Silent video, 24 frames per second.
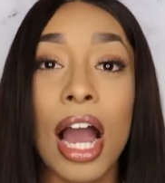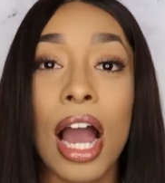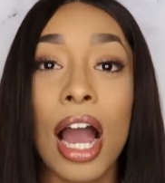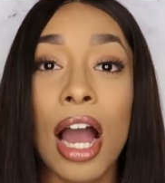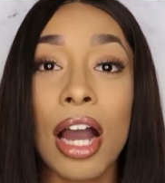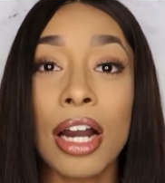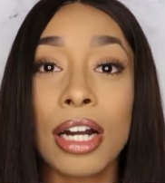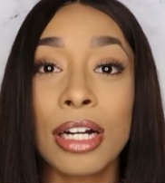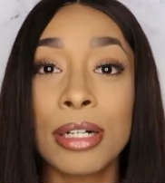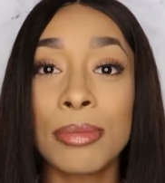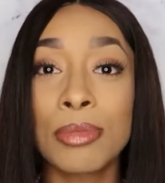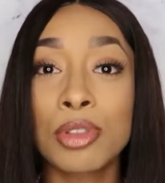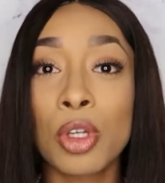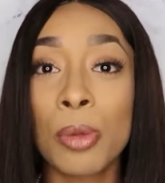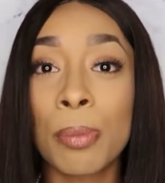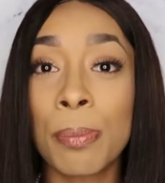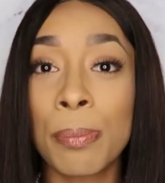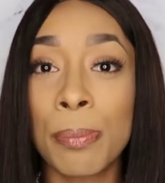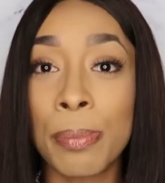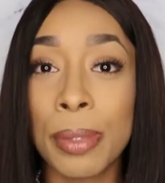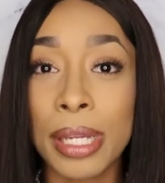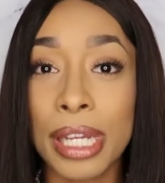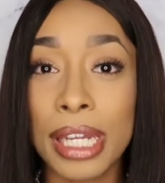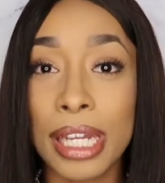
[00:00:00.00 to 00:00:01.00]
So
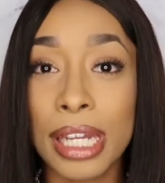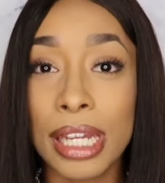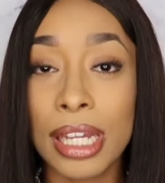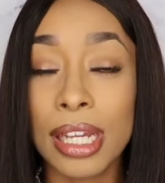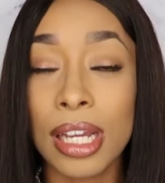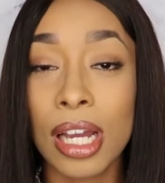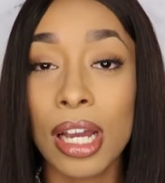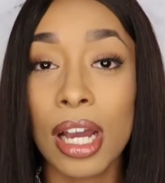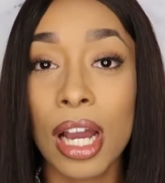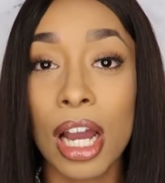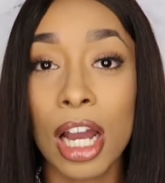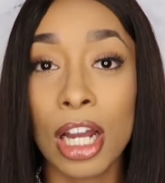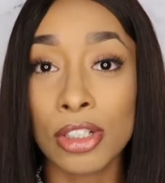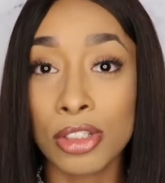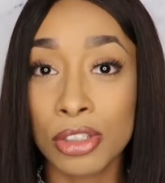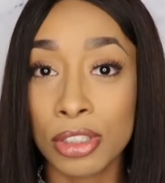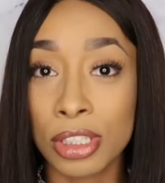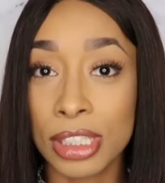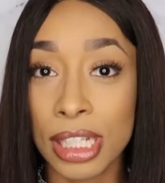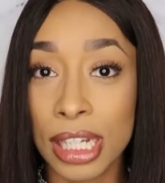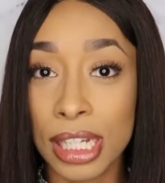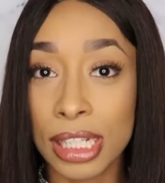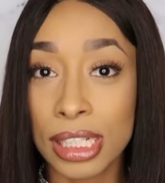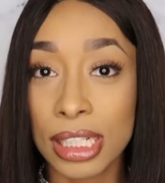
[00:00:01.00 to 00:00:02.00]
be
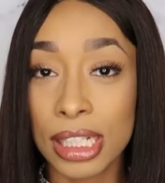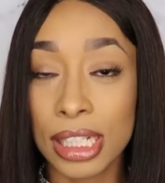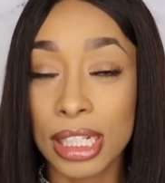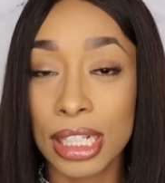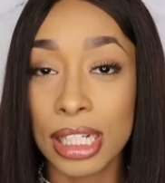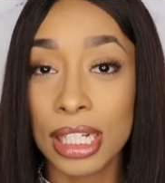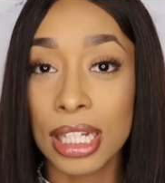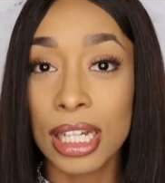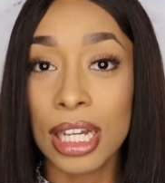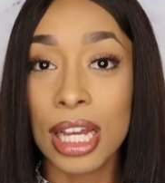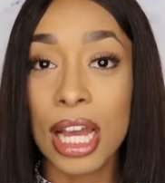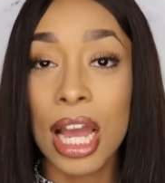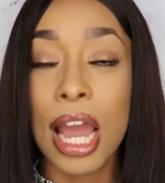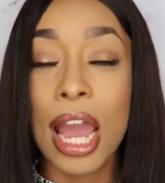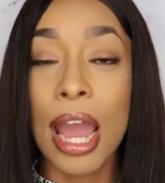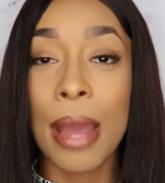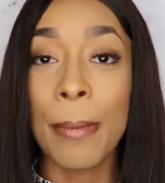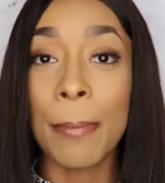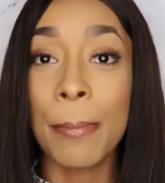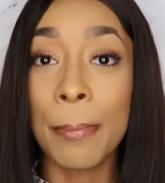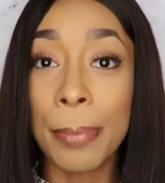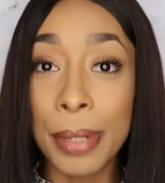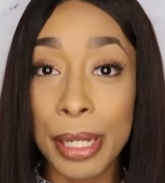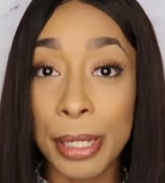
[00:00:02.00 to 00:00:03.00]
understanding,
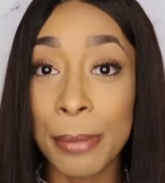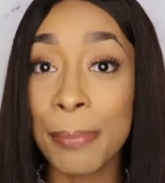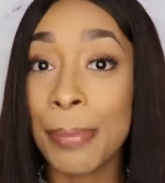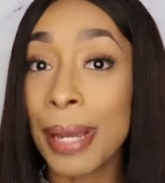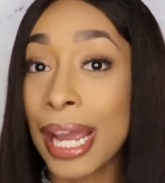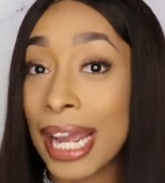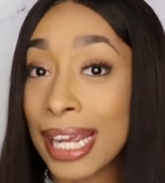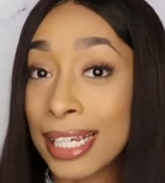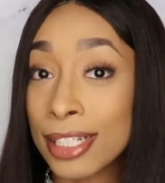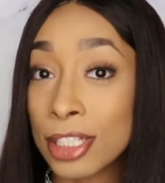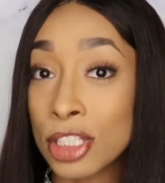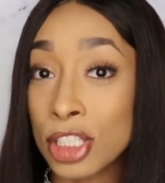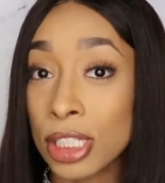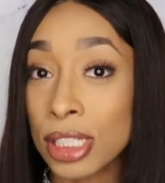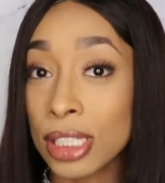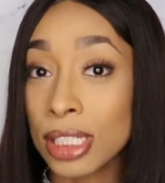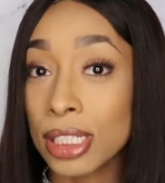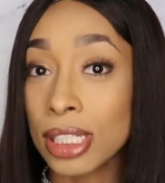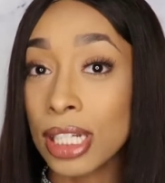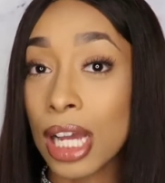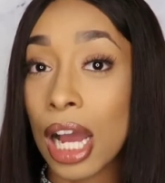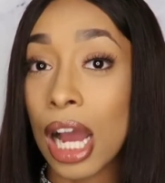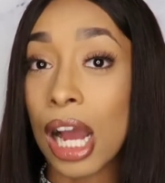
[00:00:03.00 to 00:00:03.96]
be patient.